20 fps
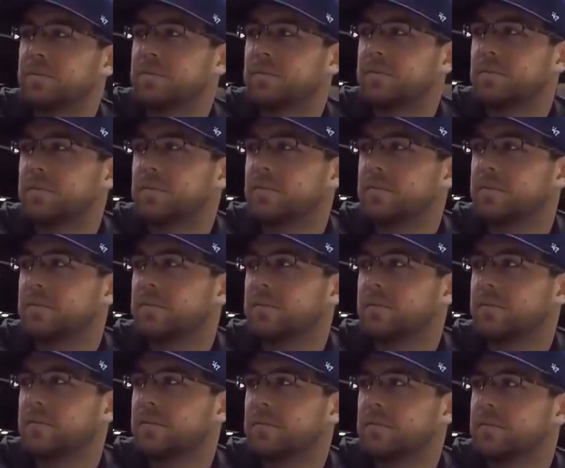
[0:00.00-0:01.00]

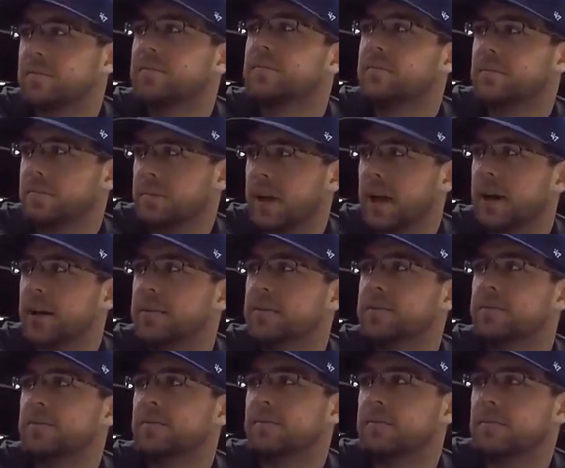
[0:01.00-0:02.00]

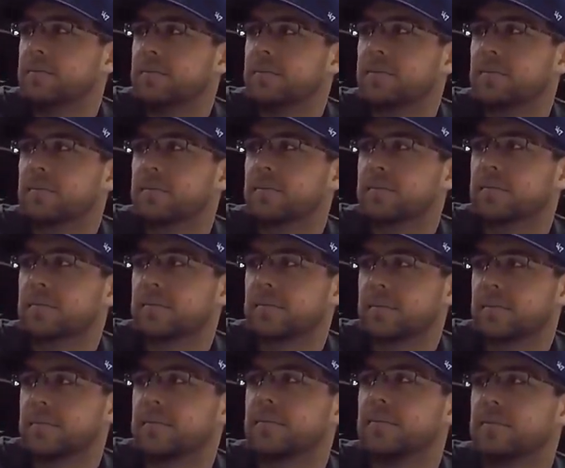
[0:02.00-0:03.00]

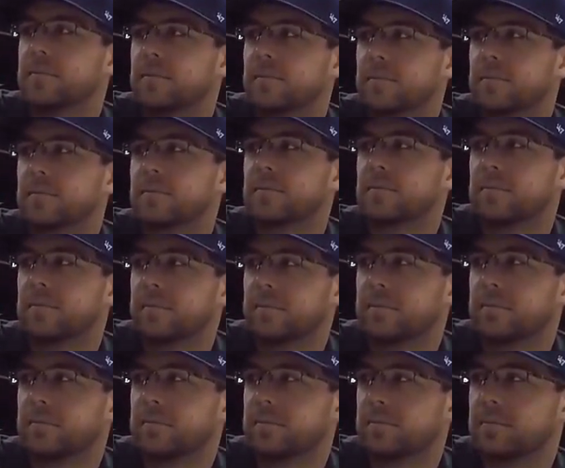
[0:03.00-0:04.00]

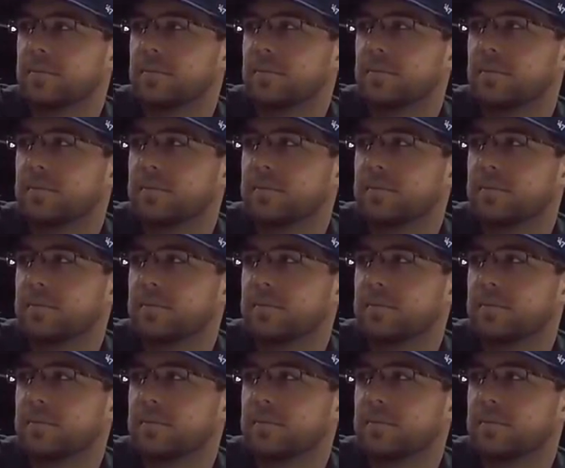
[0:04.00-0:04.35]
No words are spoken by the person on screen.